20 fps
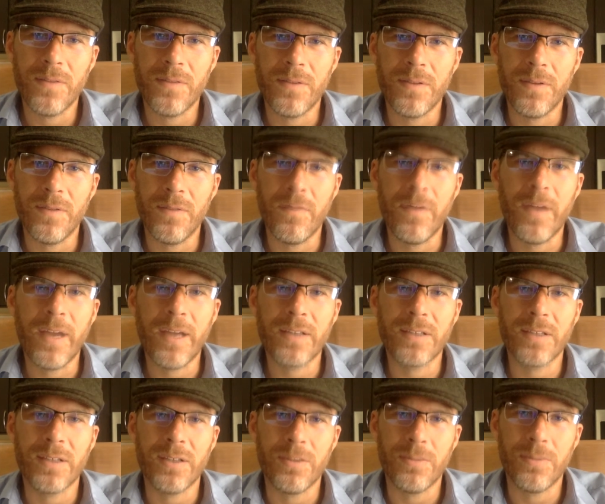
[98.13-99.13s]
the effects
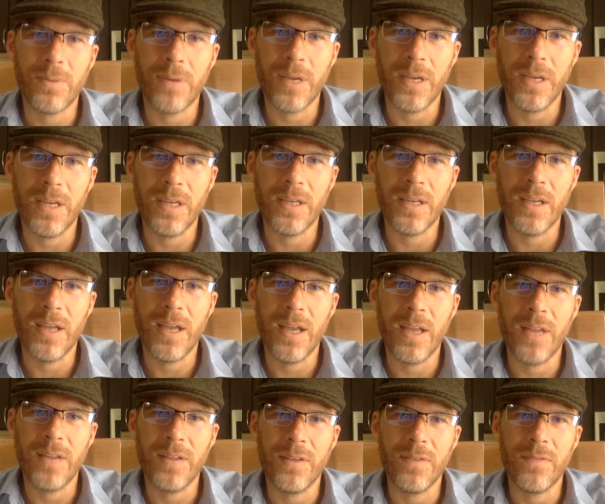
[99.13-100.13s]
on the brain
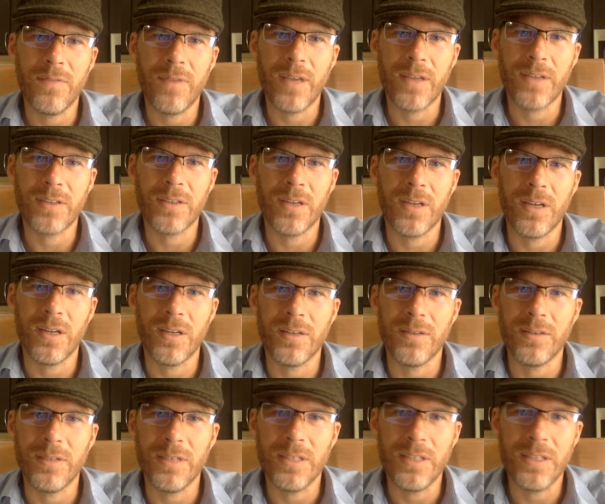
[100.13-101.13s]
and the effects
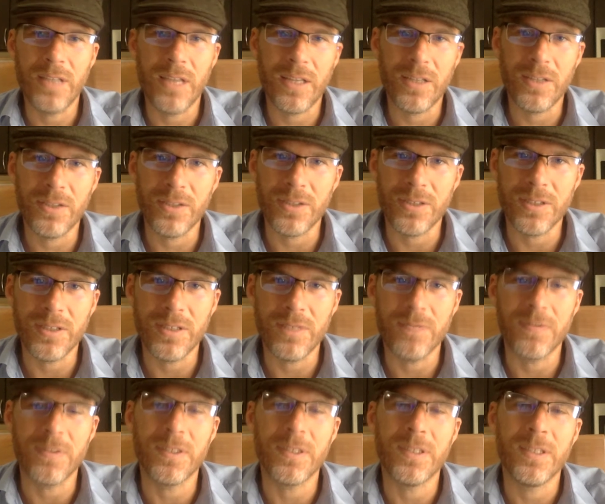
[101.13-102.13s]
on intelligence,
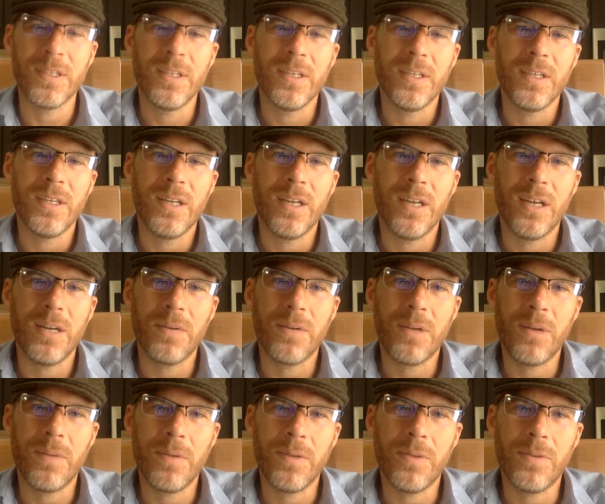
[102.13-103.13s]
even uh,
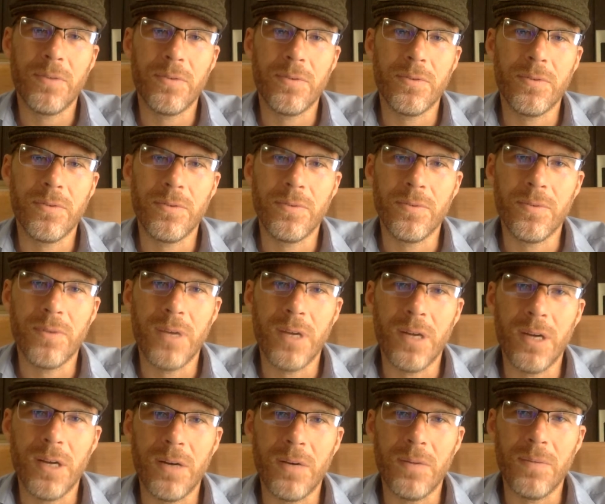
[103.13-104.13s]
coming through.
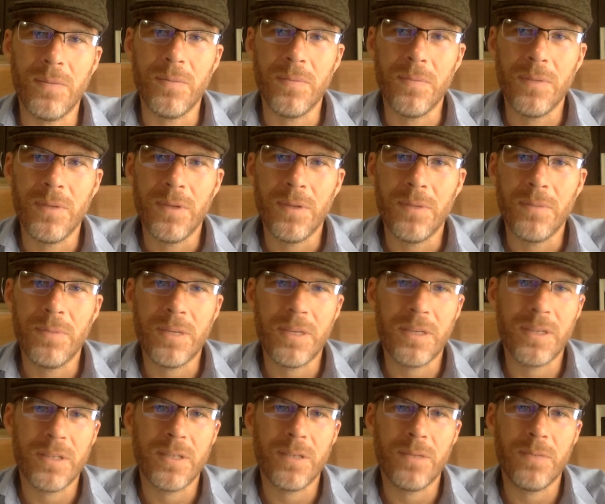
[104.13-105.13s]
Um,
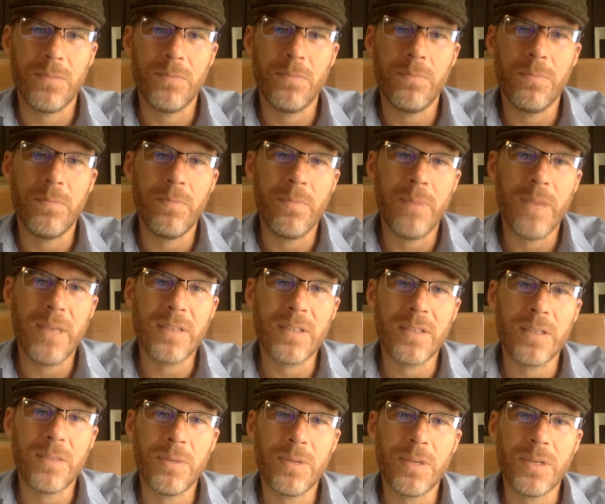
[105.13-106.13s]
because
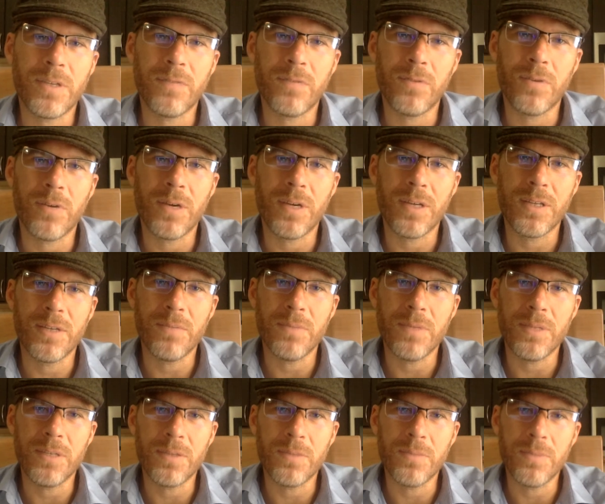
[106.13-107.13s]
basically, because fluoride isn't
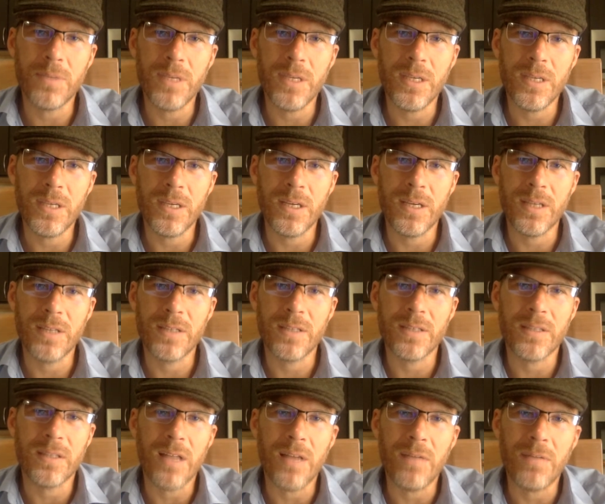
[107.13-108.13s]
meant to be at
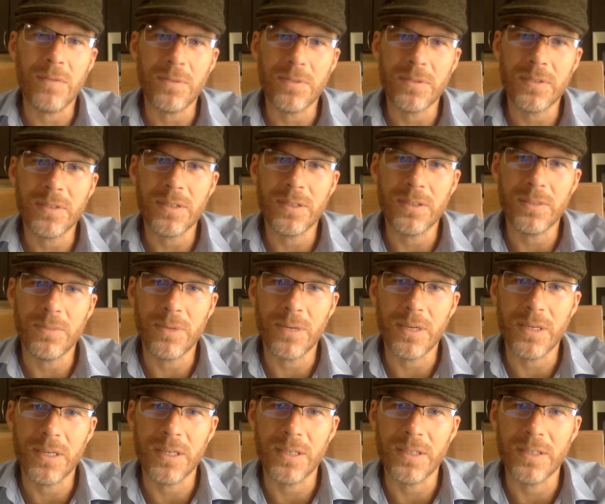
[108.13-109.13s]
these levels in the
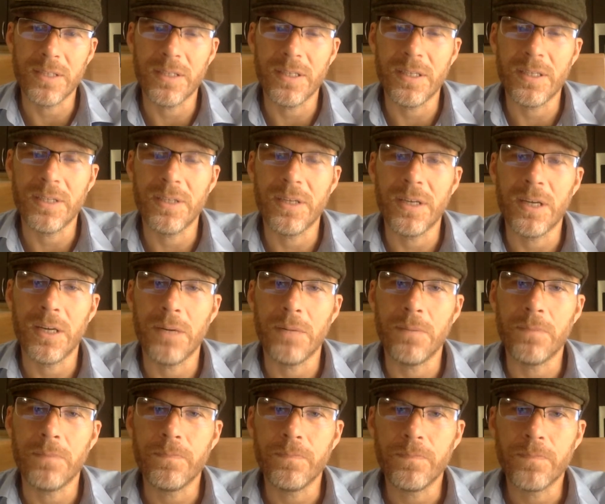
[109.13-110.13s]
brain, and um,
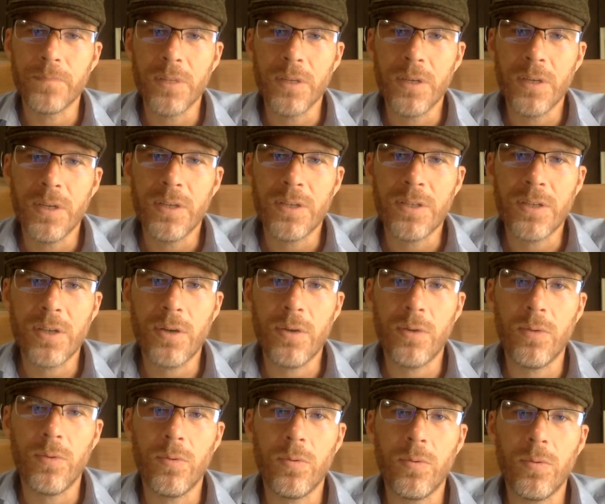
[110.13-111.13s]

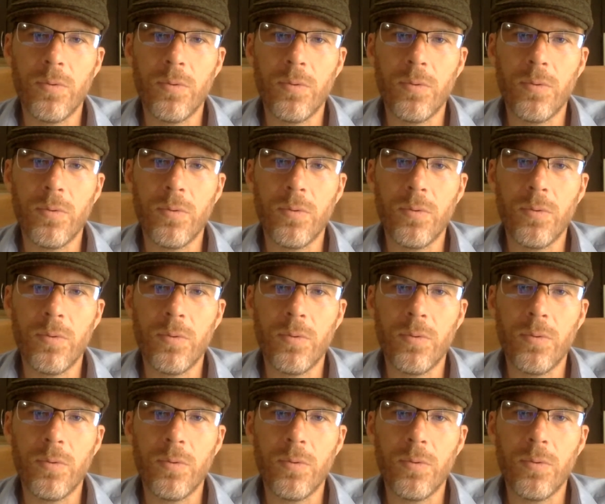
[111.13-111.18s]
so